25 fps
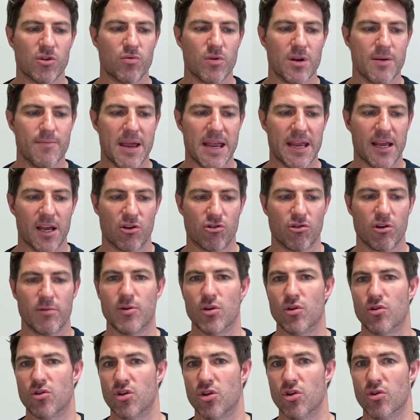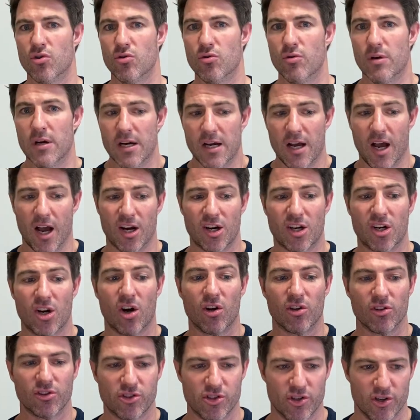we may attribute to a
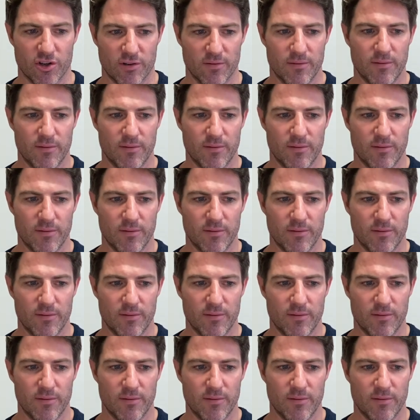culture,